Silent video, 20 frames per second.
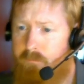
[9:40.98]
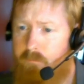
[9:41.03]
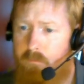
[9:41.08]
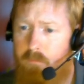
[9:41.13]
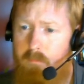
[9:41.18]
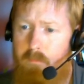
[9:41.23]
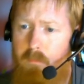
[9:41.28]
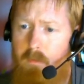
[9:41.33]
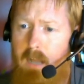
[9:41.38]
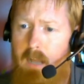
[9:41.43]

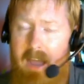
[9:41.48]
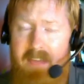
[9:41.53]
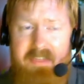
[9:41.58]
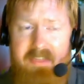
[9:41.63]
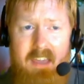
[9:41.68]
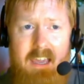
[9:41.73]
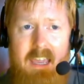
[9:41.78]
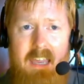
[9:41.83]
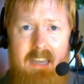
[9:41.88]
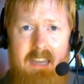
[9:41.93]
I think
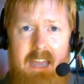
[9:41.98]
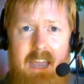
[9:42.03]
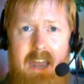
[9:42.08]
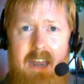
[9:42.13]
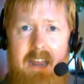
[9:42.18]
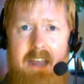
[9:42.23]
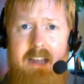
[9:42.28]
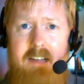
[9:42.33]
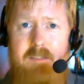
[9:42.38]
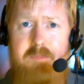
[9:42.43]
Indiana
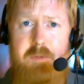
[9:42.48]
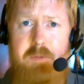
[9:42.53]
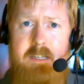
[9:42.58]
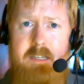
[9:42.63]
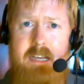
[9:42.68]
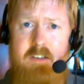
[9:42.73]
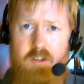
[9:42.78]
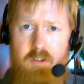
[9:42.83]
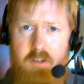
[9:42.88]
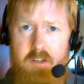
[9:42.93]
has potential
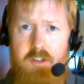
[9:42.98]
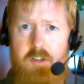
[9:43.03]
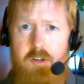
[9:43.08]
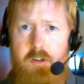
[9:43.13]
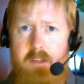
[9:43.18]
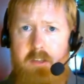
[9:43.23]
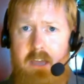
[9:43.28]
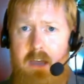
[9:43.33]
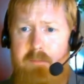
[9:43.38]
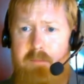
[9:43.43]
to do the
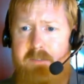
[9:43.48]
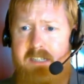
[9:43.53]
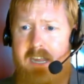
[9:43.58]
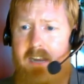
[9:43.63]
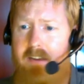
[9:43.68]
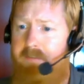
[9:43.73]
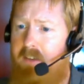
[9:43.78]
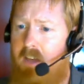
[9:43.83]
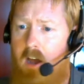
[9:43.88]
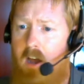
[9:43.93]
upset if
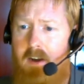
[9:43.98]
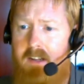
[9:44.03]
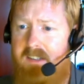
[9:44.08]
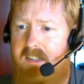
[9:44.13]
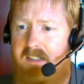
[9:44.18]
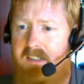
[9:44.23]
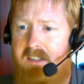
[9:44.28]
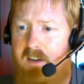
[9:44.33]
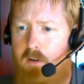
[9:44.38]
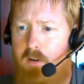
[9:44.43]
Giannis isn't
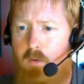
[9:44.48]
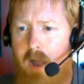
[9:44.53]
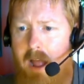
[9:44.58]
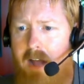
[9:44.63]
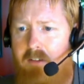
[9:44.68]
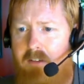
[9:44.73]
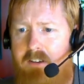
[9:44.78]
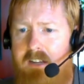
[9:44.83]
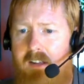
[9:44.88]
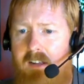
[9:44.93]
around,
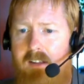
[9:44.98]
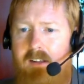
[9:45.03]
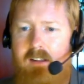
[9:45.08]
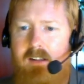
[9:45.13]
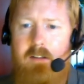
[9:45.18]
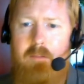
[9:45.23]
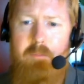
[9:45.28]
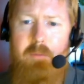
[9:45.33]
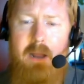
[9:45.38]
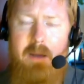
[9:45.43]

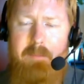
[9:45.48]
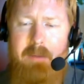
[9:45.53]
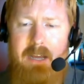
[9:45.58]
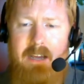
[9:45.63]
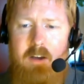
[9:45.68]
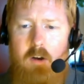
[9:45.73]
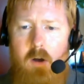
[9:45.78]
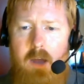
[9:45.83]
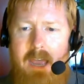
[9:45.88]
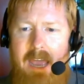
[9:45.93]
but I'm going to go
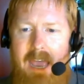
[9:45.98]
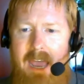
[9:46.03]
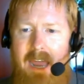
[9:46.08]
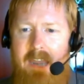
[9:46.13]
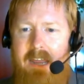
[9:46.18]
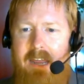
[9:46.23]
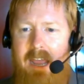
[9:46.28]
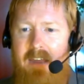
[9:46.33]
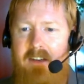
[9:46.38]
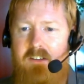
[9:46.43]
ahead
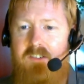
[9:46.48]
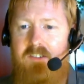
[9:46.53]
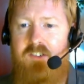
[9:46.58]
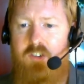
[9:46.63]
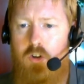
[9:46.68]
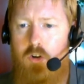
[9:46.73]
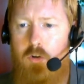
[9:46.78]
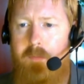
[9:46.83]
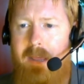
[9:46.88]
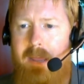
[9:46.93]
and assume
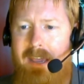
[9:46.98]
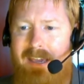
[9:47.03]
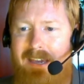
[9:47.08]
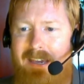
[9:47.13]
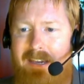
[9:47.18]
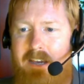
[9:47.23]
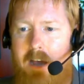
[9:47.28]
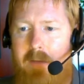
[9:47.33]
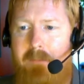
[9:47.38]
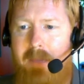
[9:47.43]
he can
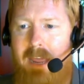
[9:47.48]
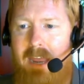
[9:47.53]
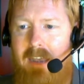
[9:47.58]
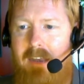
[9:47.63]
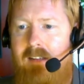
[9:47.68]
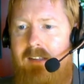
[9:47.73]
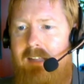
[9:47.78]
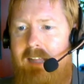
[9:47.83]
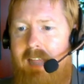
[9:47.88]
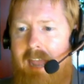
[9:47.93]
come in
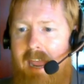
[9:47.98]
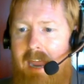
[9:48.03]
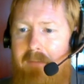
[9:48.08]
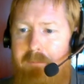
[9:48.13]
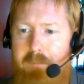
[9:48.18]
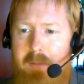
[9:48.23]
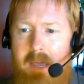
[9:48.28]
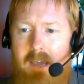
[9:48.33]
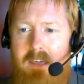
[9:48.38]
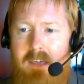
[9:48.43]
and
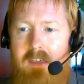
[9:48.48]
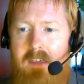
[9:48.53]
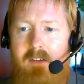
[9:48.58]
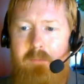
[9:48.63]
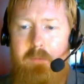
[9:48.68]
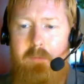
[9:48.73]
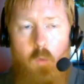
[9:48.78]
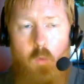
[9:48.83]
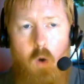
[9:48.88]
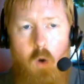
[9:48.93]
pick
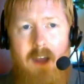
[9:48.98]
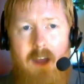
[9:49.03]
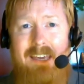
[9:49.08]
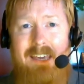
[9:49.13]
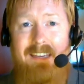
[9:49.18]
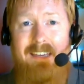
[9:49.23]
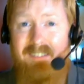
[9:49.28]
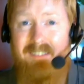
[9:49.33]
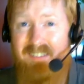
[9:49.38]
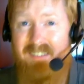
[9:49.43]
Milwaukee
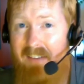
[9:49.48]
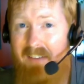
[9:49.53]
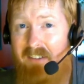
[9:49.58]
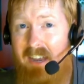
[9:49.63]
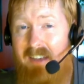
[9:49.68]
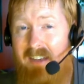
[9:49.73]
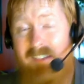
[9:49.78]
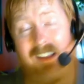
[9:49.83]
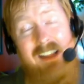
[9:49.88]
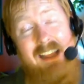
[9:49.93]
in 7.